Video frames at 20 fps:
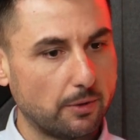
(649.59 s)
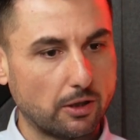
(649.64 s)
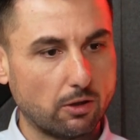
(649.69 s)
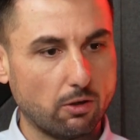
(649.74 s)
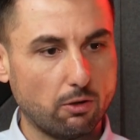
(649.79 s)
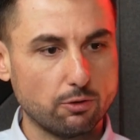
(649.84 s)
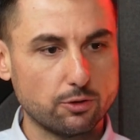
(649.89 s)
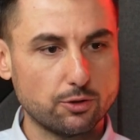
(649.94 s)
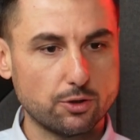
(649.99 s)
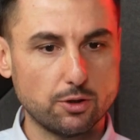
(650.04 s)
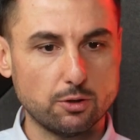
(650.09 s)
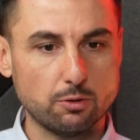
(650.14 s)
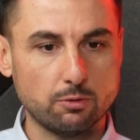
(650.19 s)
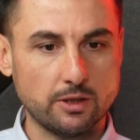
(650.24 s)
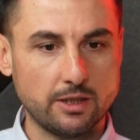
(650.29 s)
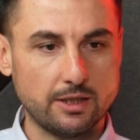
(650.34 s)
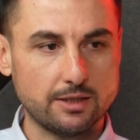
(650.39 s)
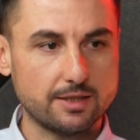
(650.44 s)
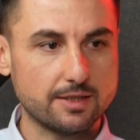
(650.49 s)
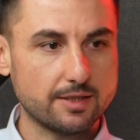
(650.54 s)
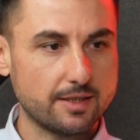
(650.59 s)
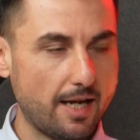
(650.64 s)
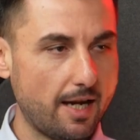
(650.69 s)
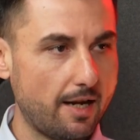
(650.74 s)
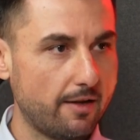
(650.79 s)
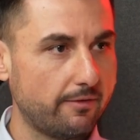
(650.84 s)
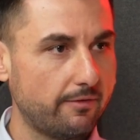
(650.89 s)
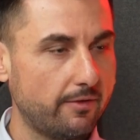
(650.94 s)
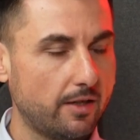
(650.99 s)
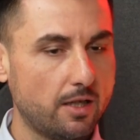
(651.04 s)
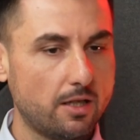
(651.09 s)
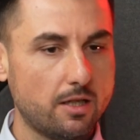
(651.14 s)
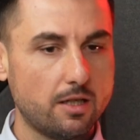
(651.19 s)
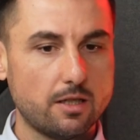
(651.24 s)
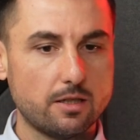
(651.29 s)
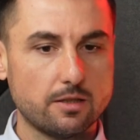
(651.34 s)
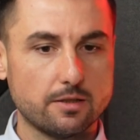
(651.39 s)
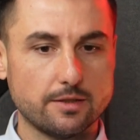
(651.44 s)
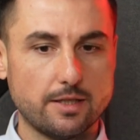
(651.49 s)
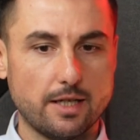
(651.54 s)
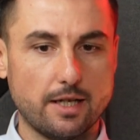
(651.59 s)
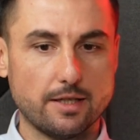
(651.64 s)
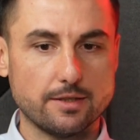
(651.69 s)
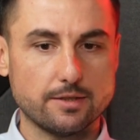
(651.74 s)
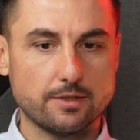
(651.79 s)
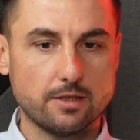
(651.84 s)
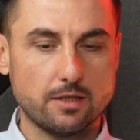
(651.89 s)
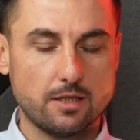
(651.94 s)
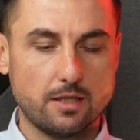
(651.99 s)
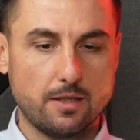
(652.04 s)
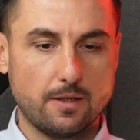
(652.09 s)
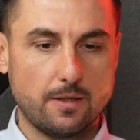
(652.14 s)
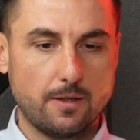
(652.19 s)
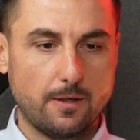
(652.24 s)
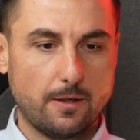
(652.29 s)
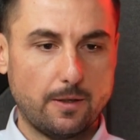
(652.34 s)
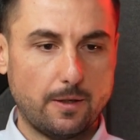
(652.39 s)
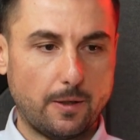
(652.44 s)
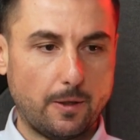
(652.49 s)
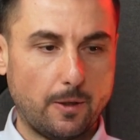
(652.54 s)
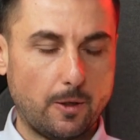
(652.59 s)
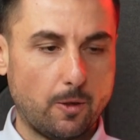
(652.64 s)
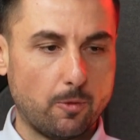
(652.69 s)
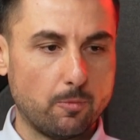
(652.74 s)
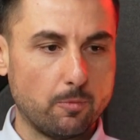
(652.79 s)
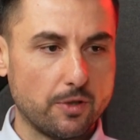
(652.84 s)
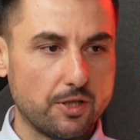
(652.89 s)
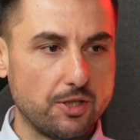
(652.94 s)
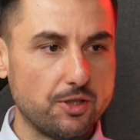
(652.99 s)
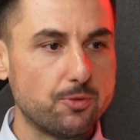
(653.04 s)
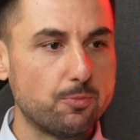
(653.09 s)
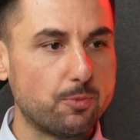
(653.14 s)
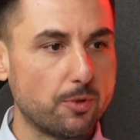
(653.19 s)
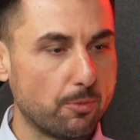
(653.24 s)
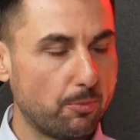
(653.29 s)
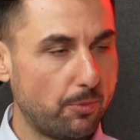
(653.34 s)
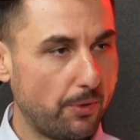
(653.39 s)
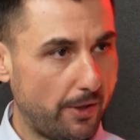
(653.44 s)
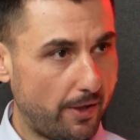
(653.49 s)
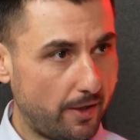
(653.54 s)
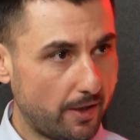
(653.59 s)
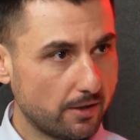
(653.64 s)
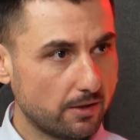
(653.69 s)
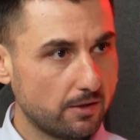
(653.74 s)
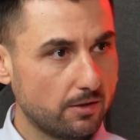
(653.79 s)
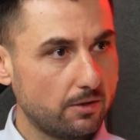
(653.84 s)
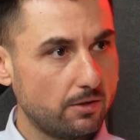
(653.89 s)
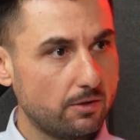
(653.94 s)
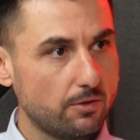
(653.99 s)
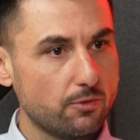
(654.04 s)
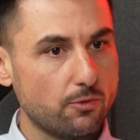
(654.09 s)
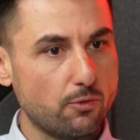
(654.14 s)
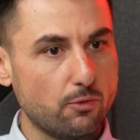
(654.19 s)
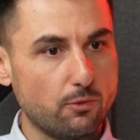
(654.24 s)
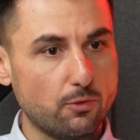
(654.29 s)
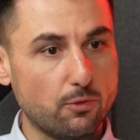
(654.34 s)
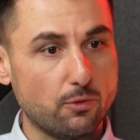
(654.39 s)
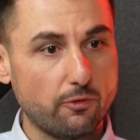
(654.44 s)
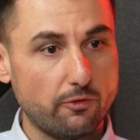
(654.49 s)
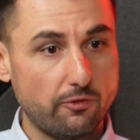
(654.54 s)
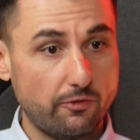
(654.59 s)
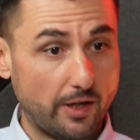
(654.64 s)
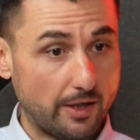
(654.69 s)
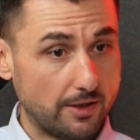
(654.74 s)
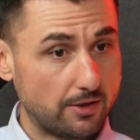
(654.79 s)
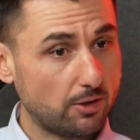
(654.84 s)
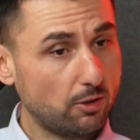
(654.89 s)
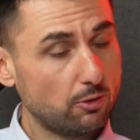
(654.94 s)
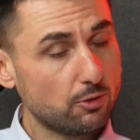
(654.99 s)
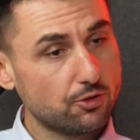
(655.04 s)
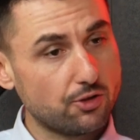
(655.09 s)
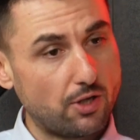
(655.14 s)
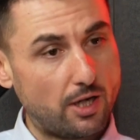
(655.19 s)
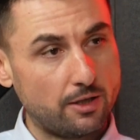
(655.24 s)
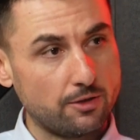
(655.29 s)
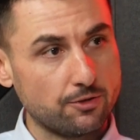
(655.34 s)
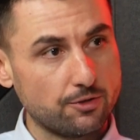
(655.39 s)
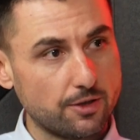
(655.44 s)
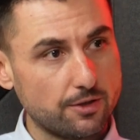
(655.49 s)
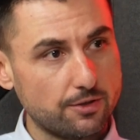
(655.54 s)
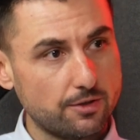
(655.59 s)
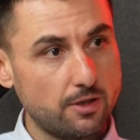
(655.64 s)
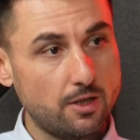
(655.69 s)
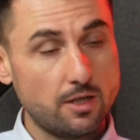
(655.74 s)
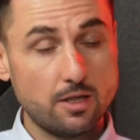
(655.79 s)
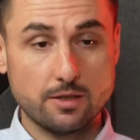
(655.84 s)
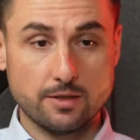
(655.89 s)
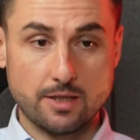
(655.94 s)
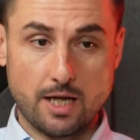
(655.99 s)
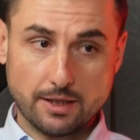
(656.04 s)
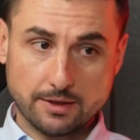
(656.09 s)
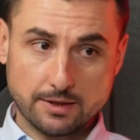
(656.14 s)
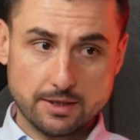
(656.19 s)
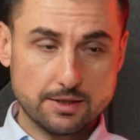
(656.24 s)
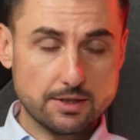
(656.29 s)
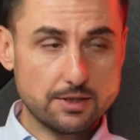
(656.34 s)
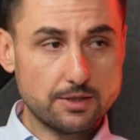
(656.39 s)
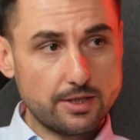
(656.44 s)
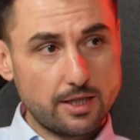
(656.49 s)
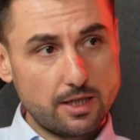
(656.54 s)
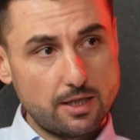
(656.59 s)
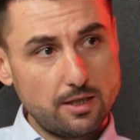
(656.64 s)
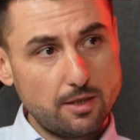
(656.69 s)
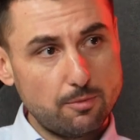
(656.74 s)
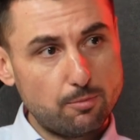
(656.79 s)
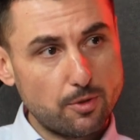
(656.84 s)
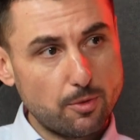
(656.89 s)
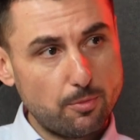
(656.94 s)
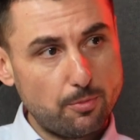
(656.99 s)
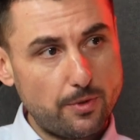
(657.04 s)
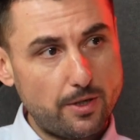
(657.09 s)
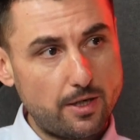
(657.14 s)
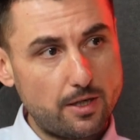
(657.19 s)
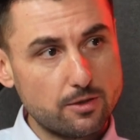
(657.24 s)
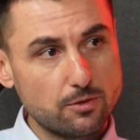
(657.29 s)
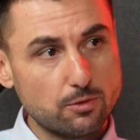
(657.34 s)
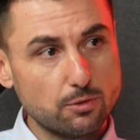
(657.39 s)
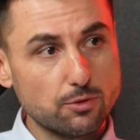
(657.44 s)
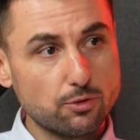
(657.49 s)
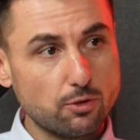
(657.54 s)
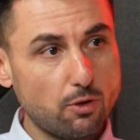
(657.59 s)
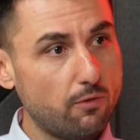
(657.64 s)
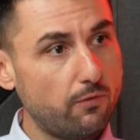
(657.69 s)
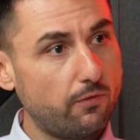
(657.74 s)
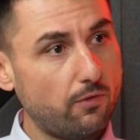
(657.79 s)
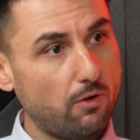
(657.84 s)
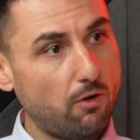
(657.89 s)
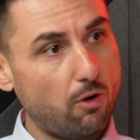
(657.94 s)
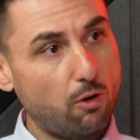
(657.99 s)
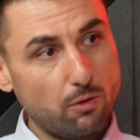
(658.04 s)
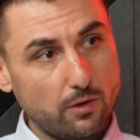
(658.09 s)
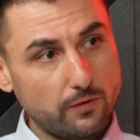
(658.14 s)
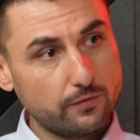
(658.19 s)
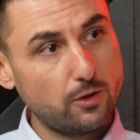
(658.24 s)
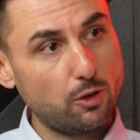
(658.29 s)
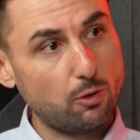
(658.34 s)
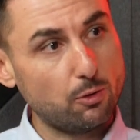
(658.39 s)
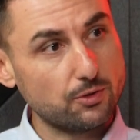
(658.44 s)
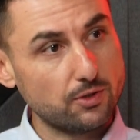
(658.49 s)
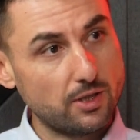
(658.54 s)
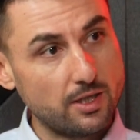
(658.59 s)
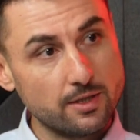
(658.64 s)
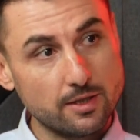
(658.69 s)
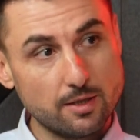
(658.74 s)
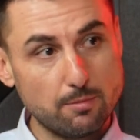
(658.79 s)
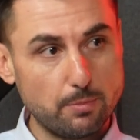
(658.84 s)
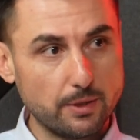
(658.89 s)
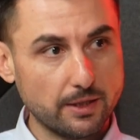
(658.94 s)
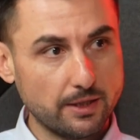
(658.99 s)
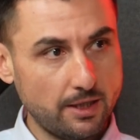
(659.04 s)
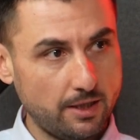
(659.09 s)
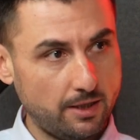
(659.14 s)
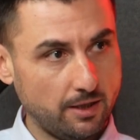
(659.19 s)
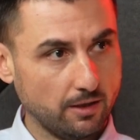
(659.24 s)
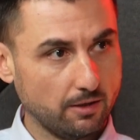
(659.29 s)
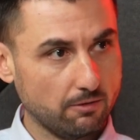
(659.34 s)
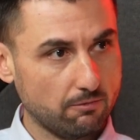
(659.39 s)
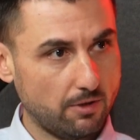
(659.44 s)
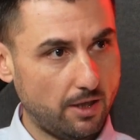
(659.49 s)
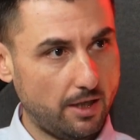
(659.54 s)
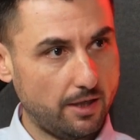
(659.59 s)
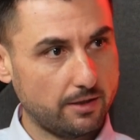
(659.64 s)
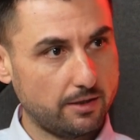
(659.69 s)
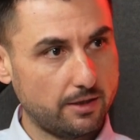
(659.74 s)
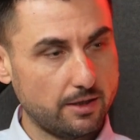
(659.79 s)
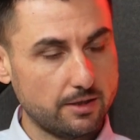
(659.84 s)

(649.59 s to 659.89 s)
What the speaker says: Because you need staff that is prepared to face those challenges, not necessarily prepared to solve all of those in the beginning, right?